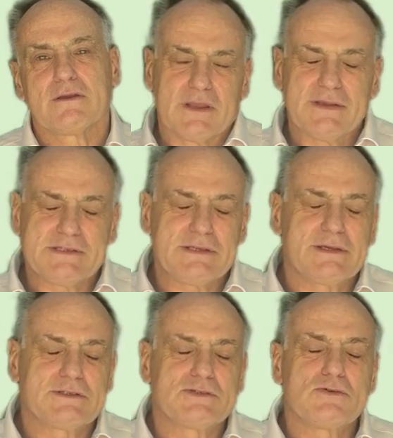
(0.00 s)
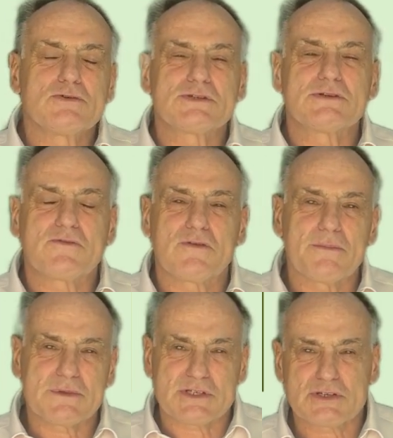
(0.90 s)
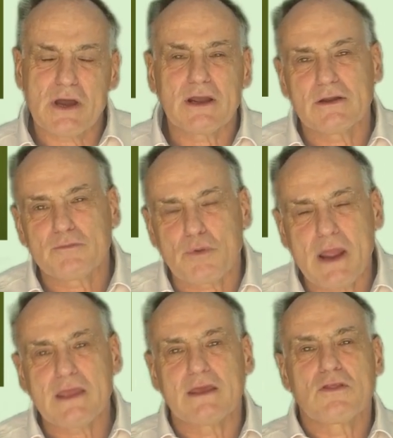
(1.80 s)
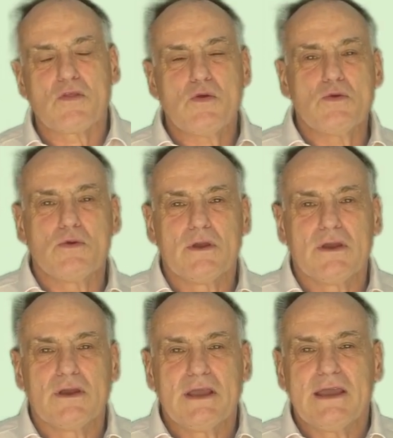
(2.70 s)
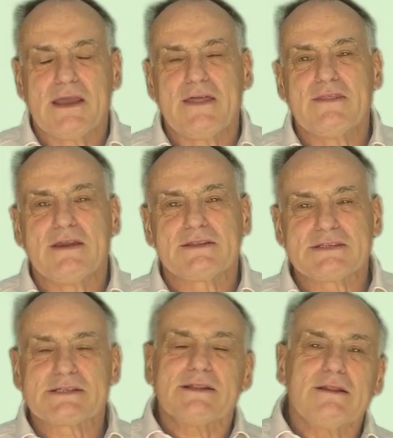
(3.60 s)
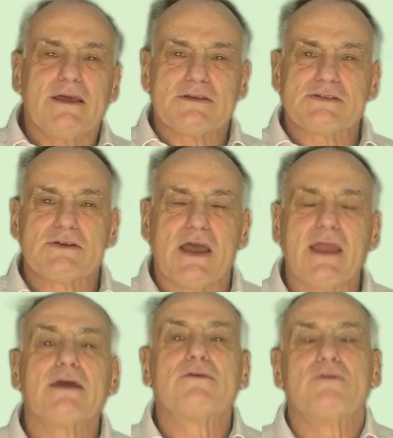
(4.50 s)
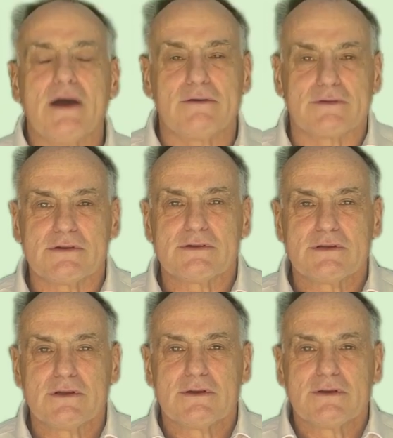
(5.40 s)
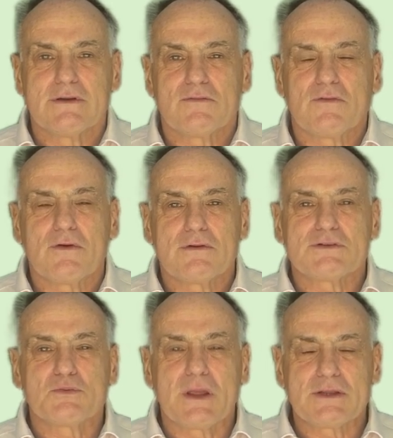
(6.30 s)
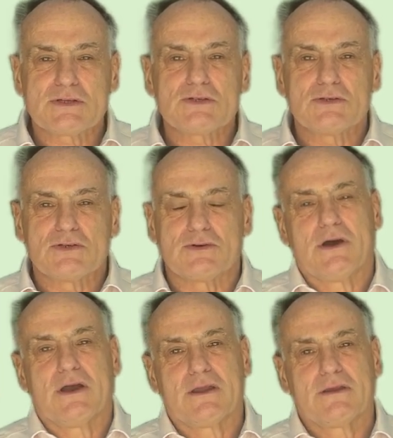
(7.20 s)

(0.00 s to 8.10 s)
It's exhausted from the struggle of breaking through, and then it still has to hang around for its wings to dry.